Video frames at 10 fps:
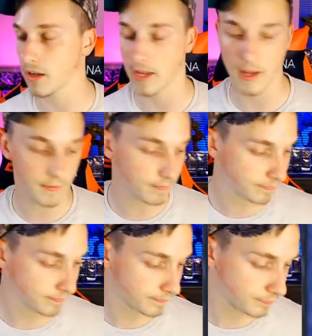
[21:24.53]
out of that.
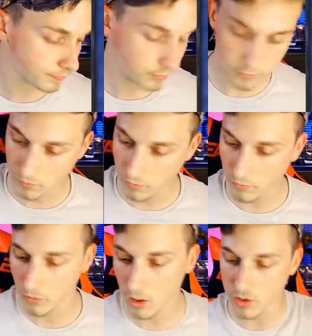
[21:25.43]

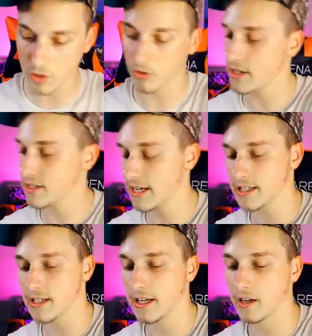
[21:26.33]
So Rise of
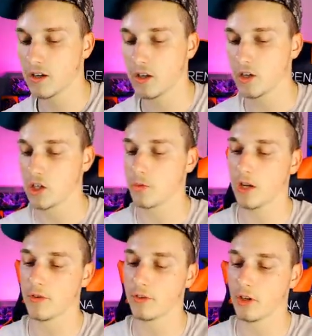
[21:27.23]
Destiny, should we
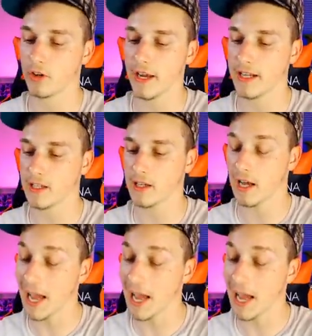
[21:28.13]
go for the creator?